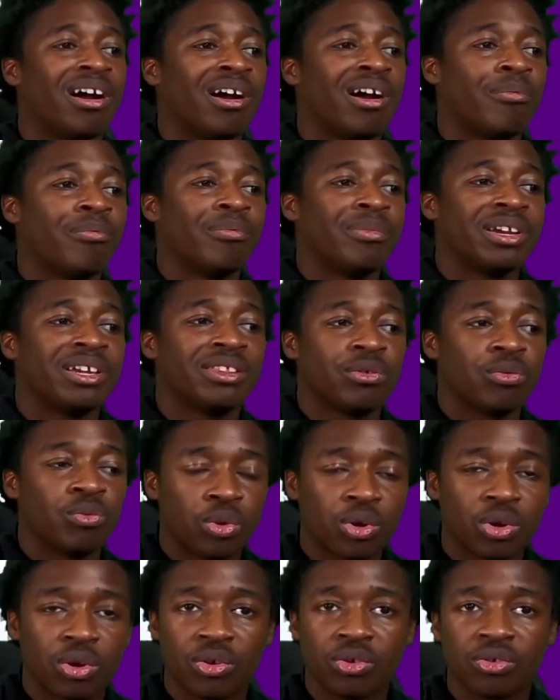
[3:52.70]
in the
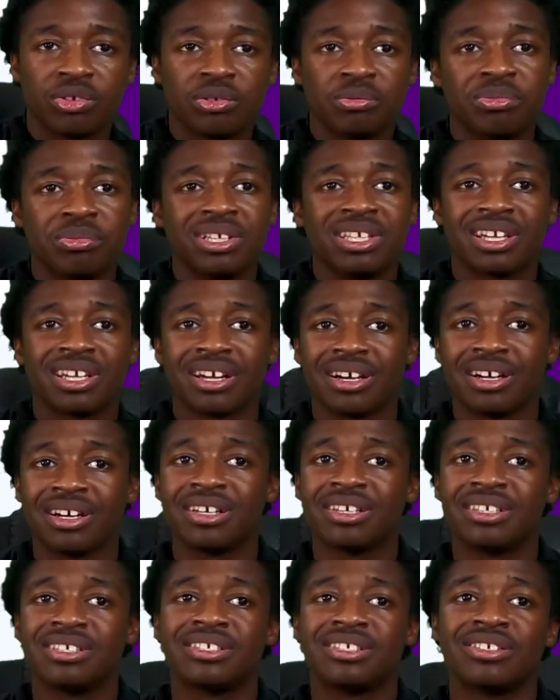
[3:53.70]
world,
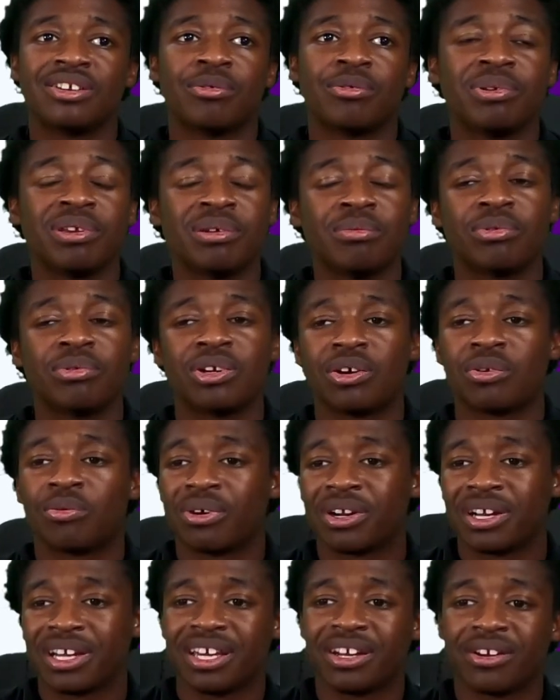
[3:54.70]
because, you know, people don't want
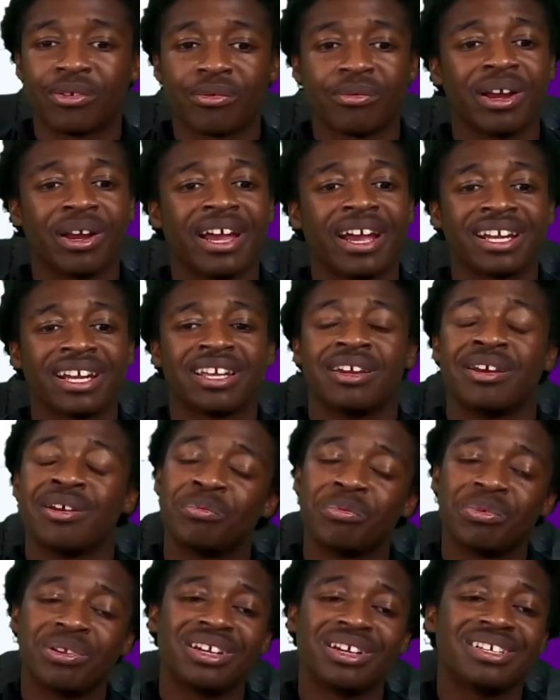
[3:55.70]
to interact.
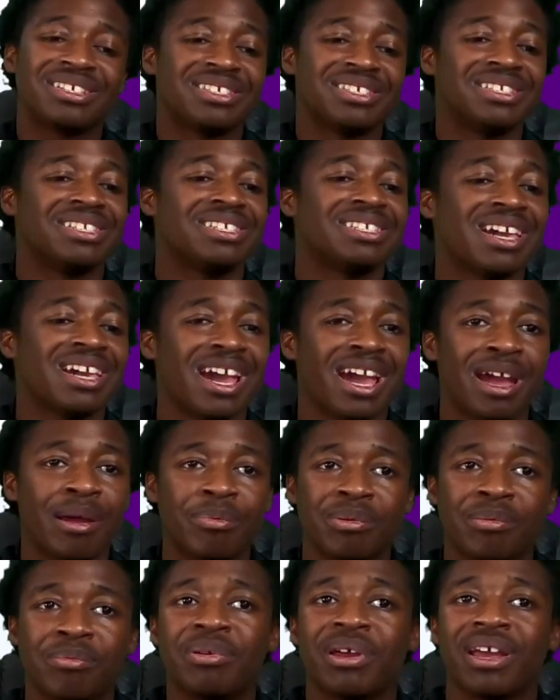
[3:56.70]
Plus, the tap
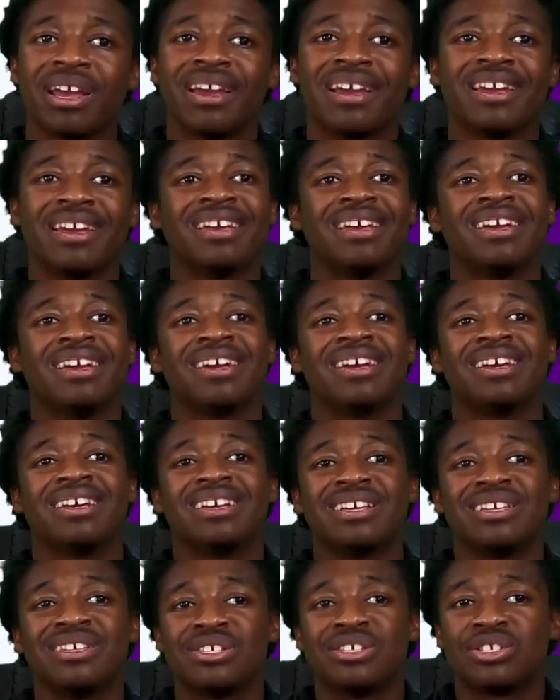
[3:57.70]
and pay
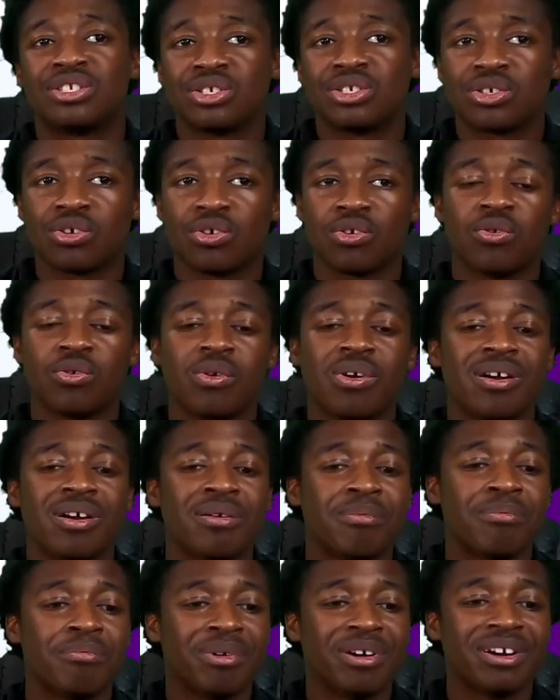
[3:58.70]
is so
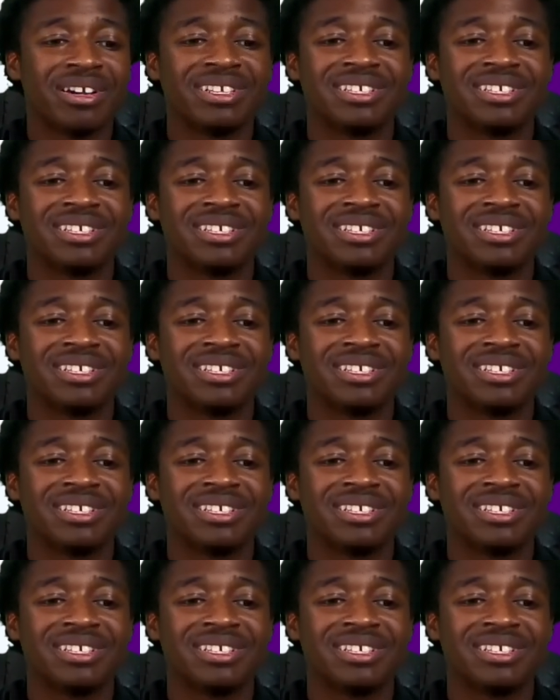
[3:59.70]
much